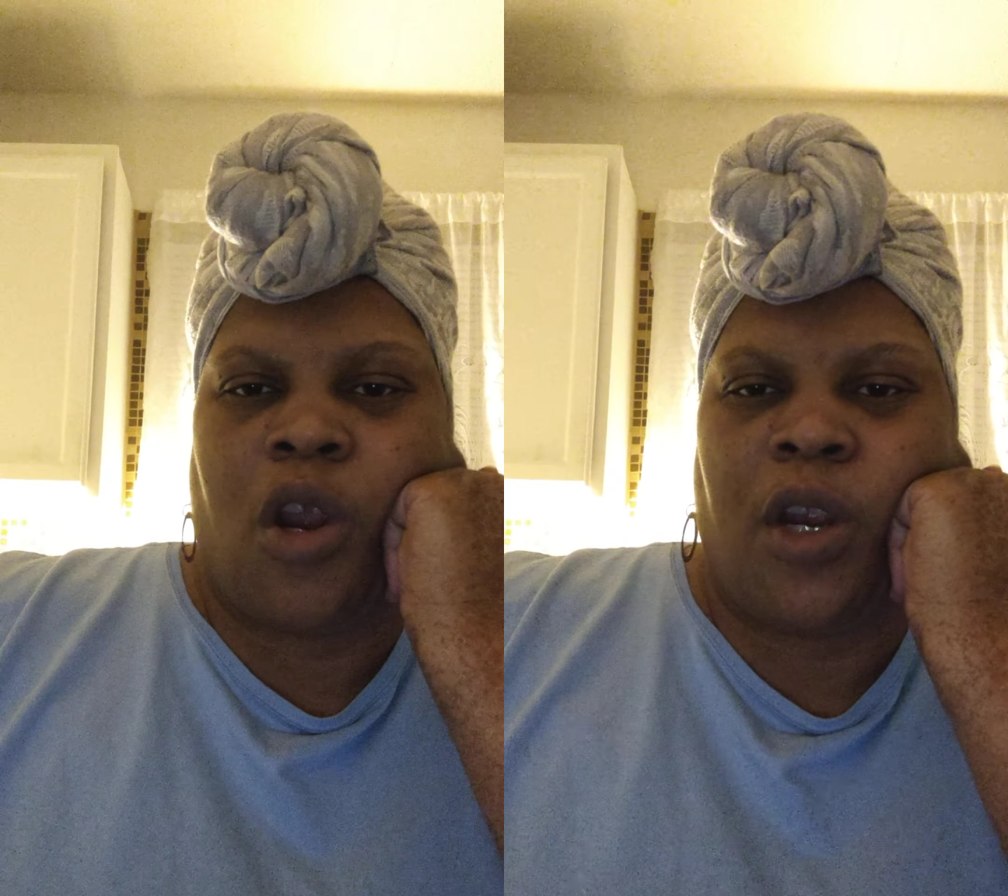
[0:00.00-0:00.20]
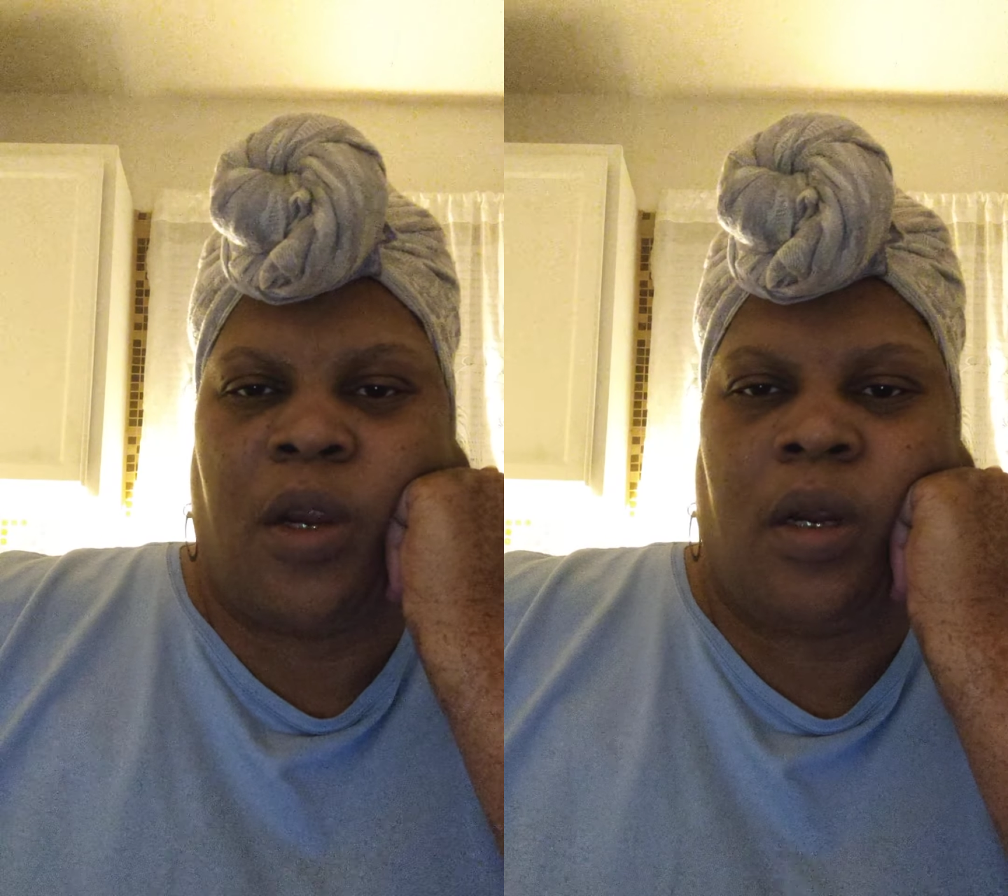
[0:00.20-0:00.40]

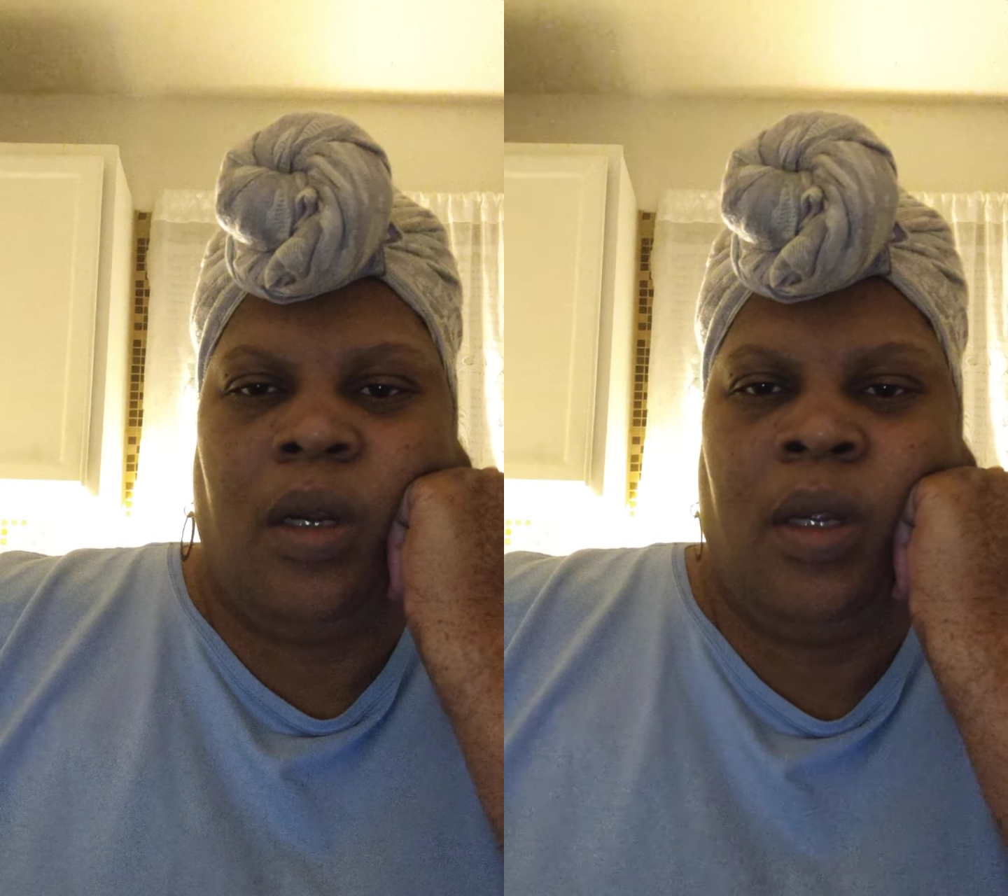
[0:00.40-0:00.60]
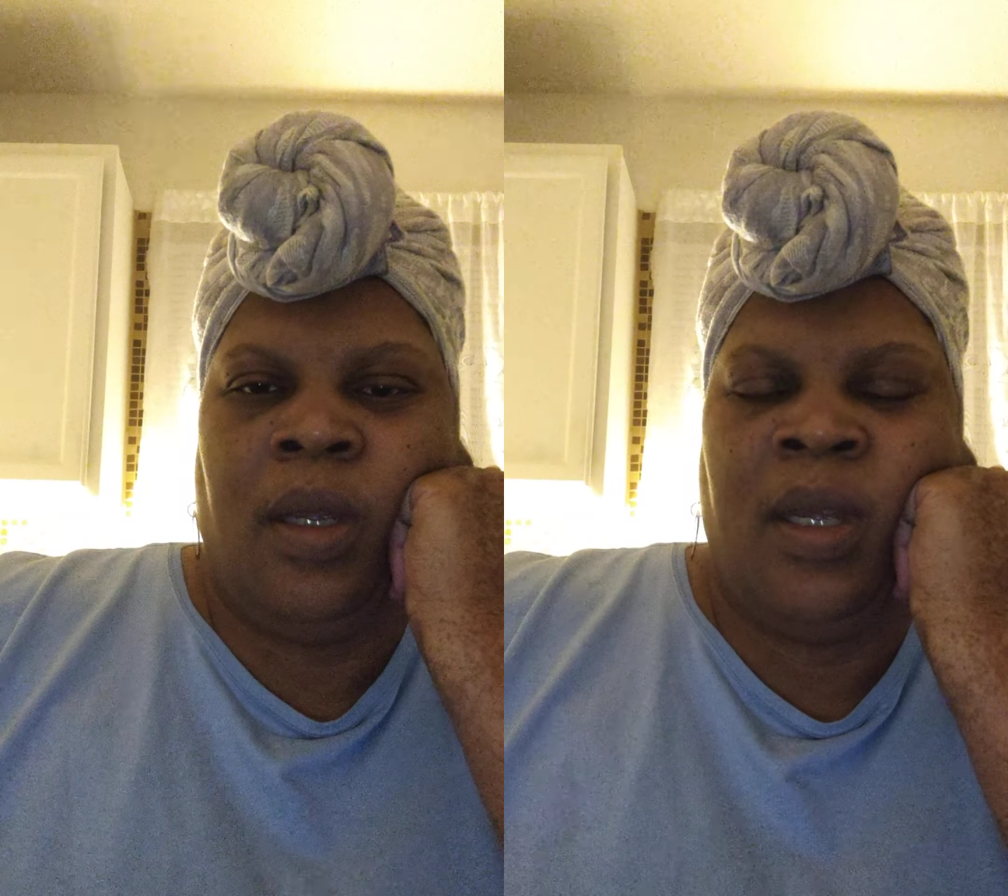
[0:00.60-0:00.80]
are